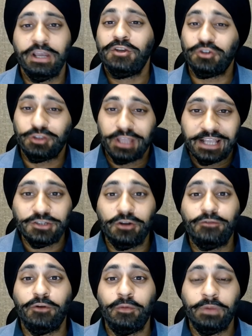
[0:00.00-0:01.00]
So that's all
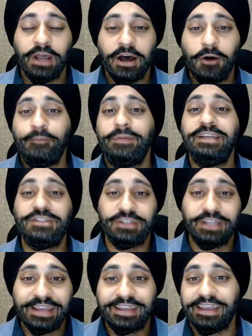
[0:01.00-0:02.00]
from now. Please
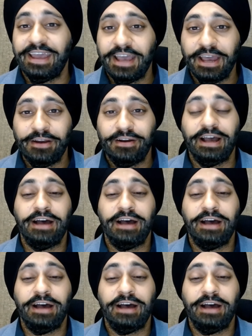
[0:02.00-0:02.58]
take care.